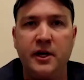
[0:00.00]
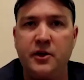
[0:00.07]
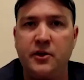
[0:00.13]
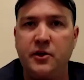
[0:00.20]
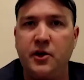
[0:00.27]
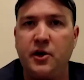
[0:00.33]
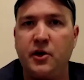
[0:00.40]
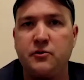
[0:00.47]

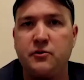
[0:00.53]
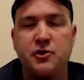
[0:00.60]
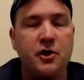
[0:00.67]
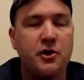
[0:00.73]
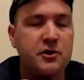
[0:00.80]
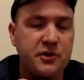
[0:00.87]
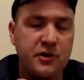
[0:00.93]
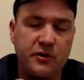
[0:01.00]
you know,
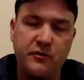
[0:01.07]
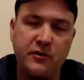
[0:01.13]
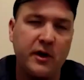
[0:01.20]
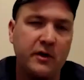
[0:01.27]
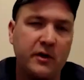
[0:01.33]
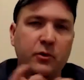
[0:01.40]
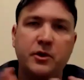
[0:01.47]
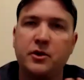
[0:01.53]
Charizard.
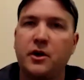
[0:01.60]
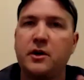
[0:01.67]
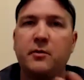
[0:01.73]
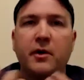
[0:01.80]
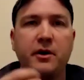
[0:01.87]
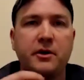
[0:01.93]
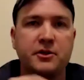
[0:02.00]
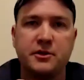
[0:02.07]
We talked
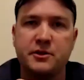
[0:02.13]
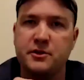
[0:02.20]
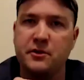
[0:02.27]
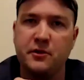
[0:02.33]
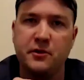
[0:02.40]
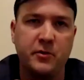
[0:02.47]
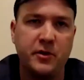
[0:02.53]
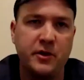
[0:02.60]
about it just a
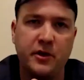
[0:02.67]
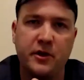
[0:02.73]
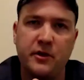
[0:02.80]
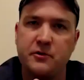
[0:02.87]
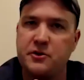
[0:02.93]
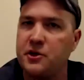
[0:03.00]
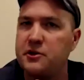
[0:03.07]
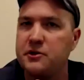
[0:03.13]
little bit ago.
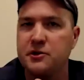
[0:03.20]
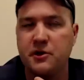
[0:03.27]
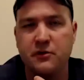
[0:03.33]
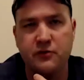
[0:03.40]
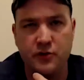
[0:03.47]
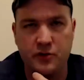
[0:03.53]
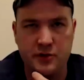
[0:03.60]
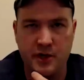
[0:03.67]
Charizard
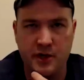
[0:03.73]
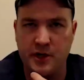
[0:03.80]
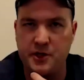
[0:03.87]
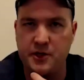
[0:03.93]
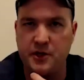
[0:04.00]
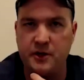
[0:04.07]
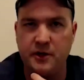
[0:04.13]
First Edition.